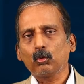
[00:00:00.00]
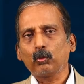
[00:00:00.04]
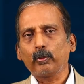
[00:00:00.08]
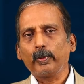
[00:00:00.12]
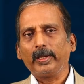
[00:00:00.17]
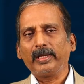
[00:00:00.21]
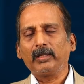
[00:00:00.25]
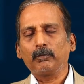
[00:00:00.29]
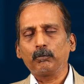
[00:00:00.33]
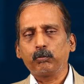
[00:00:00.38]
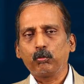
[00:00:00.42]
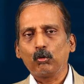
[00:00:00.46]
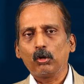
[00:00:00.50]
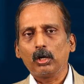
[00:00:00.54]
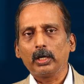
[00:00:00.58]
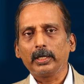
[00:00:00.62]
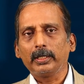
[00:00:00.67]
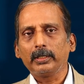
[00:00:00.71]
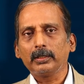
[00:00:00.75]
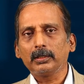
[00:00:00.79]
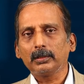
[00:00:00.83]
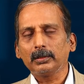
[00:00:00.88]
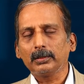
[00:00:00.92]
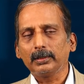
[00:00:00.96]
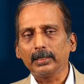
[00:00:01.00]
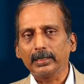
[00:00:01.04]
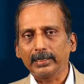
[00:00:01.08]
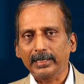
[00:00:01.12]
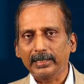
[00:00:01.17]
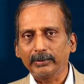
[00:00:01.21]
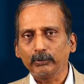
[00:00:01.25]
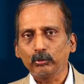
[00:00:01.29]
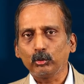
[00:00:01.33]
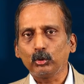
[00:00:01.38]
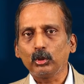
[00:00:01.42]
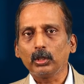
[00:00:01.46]
quick point that
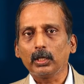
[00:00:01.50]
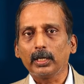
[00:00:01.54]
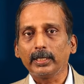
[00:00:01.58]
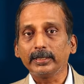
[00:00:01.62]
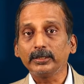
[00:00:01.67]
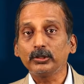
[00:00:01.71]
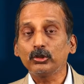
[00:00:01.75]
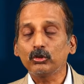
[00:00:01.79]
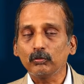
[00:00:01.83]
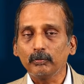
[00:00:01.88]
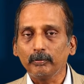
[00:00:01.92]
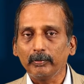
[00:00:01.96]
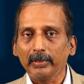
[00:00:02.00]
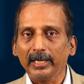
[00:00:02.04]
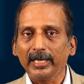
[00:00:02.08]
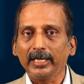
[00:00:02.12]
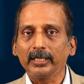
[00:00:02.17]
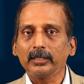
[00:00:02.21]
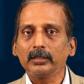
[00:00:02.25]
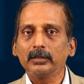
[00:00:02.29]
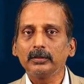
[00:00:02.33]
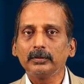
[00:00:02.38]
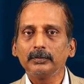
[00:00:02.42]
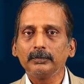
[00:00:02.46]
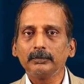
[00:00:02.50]
I would like to make